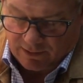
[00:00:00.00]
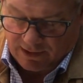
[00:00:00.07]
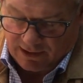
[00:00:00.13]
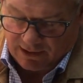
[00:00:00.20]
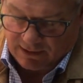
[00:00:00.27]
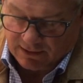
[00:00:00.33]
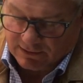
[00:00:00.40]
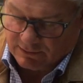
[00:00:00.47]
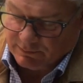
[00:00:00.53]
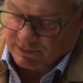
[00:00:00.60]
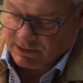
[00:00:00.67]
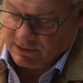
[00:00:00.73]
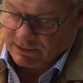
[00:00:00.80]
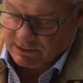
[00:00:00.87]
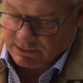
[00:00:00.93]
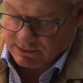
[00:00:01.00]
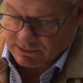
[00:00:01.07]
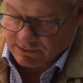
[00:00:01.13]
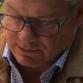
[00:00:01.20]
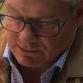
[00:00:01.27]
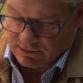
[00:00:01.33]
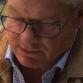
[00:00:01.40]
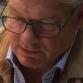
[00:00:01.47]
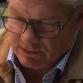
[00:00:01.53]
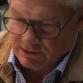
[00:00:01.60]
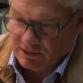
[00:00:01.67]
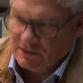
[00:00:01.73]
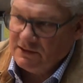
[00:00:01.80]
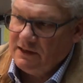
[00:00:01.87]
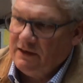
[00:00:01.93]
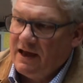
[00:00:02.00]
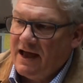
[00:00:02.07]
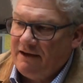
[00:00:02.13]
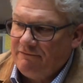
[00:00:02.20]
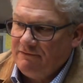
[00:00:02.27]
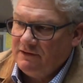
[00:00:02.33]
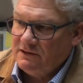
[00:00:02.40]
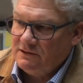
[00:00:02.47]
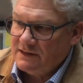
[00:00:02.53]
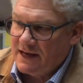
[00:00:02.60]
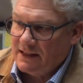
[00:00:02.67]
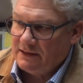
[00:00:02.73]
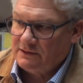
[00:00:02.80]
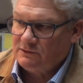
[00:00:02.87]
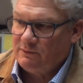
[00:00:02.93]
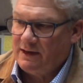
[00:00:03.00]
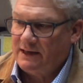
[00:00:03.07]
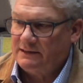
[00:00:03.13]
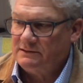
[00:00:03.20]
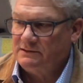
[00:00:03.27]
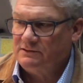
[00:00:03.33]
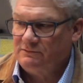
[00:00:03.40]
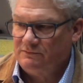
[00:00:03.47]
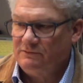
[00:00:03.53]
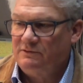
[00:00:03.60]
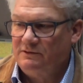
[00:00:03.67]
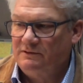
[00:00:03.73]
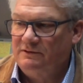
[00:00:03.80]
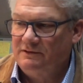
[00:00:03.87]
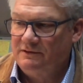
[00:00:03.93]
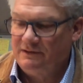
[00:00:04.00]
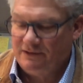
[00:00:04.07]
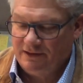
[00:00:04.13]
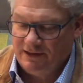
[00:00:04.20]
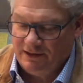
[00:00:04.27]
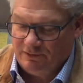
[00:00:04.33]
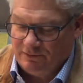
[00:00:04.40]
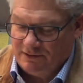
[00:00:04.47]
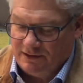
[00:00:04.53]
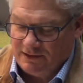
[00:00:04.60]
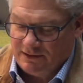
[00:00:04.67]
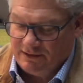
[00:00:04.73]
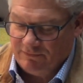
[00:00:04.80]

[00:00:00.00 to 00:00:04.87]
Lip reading: he does, because to see a half-finished Alex wax is interesting.